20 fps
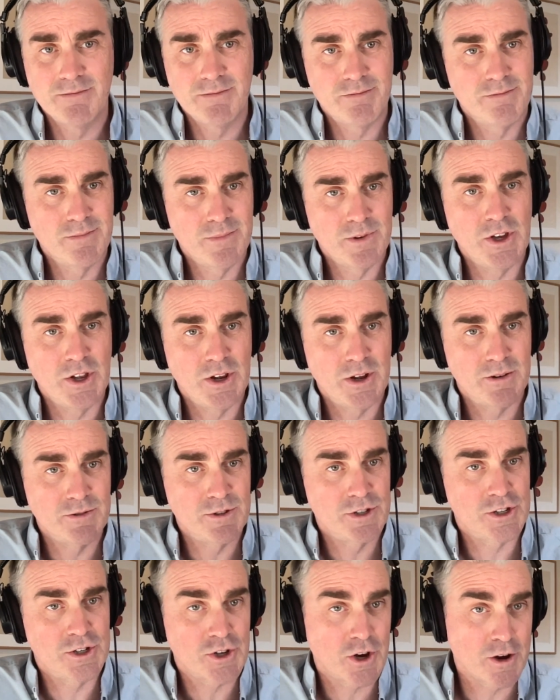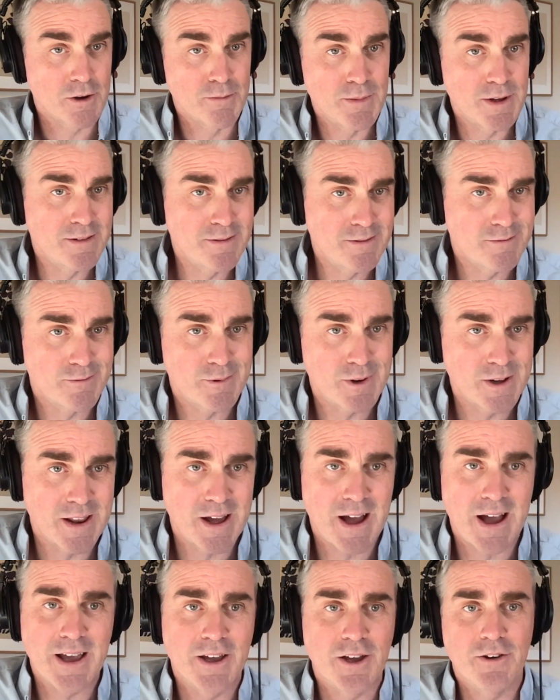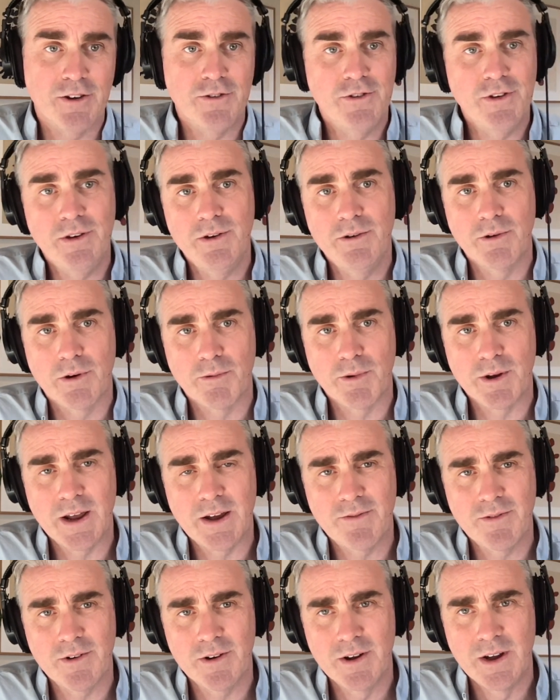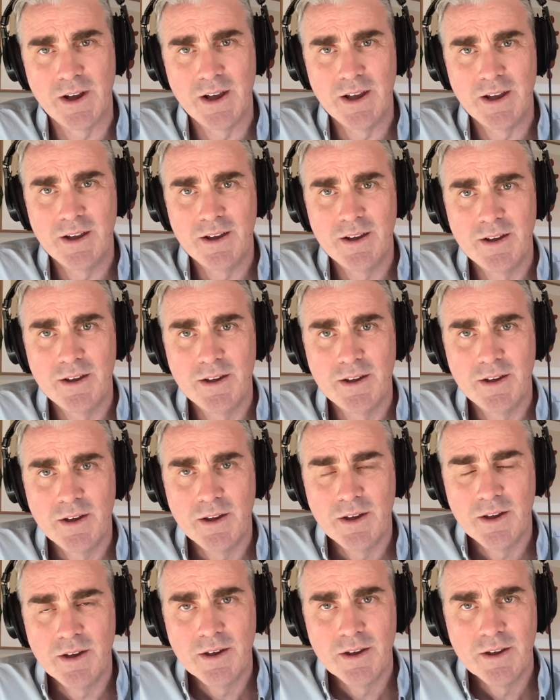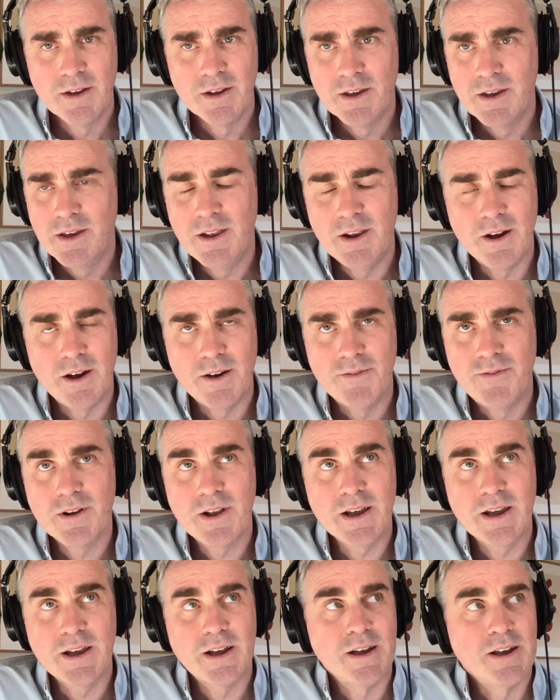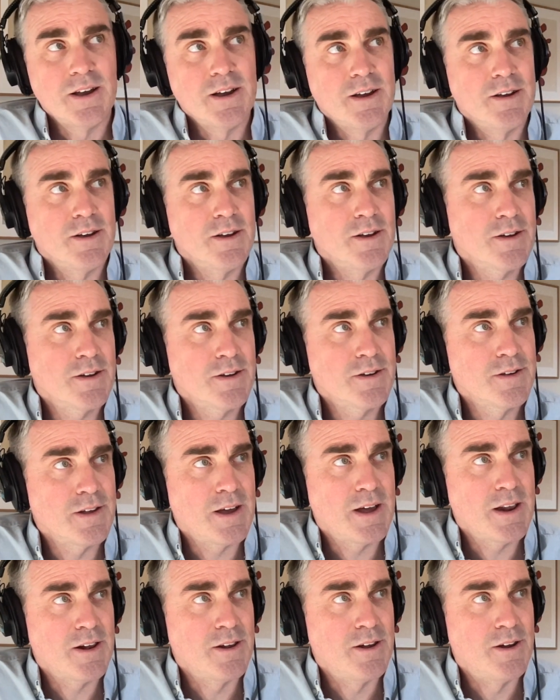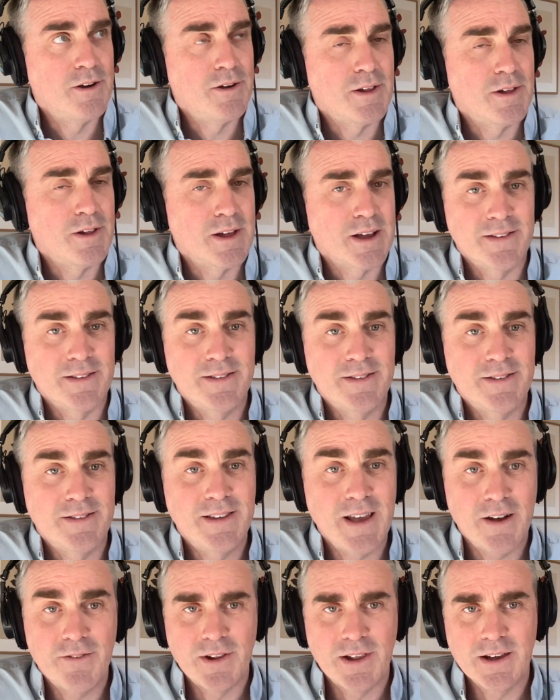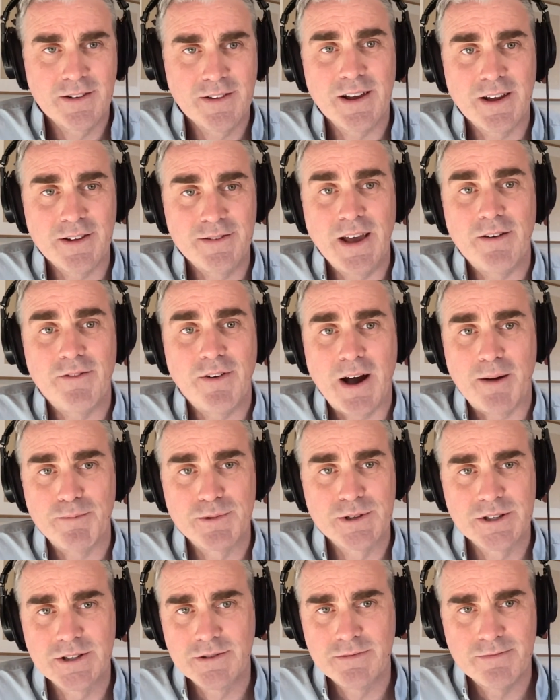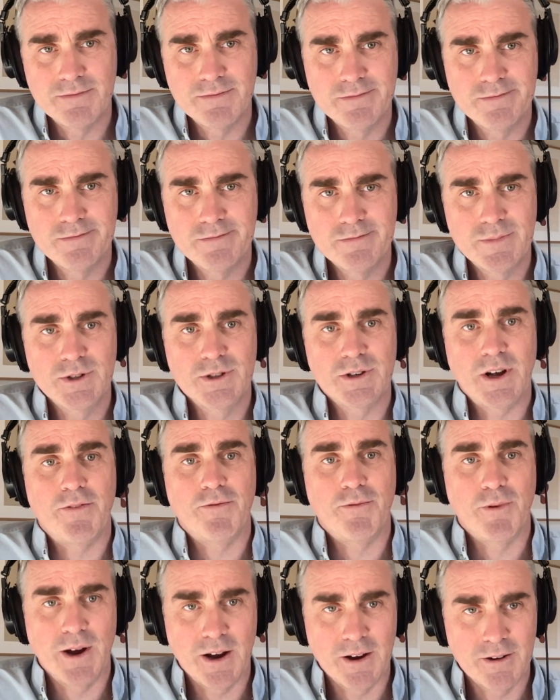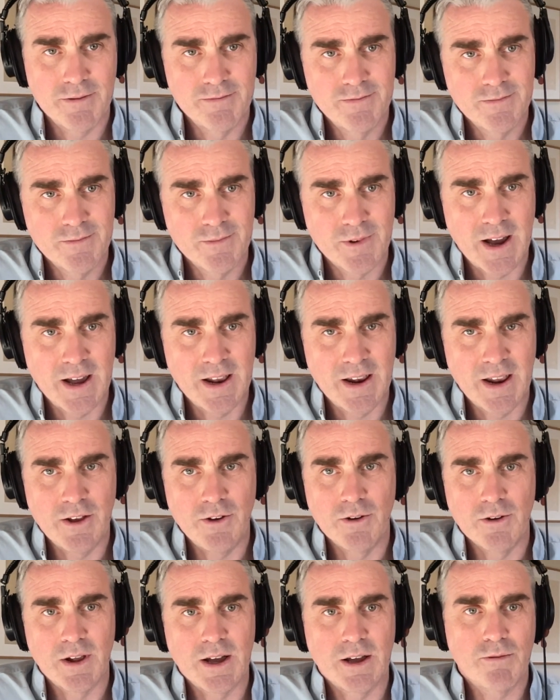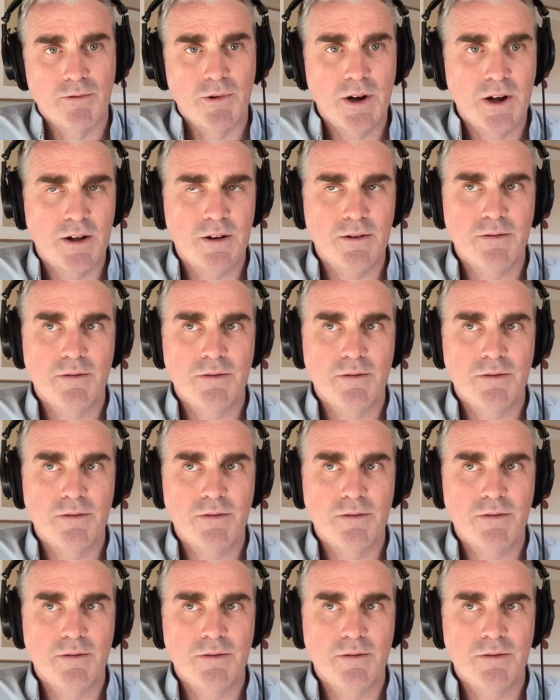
you know, determine what I can do or whatever. You know, if you're like a, I don't know, like a dev, like say like a DevOps software, right? And you're like, well,